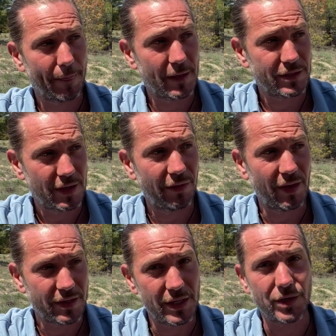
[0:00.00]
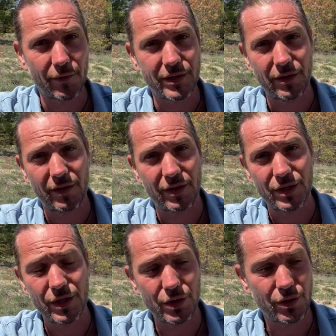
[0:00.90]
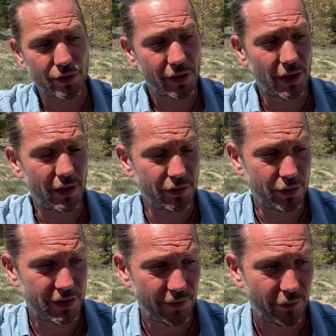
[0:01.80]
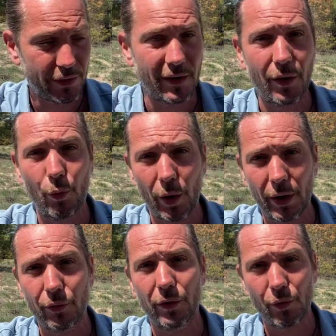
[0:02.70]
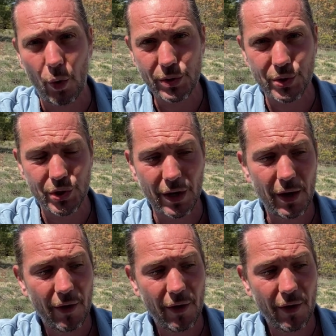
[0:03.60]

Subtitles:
synthesis of synthesis, so okay, the different 100 quotes,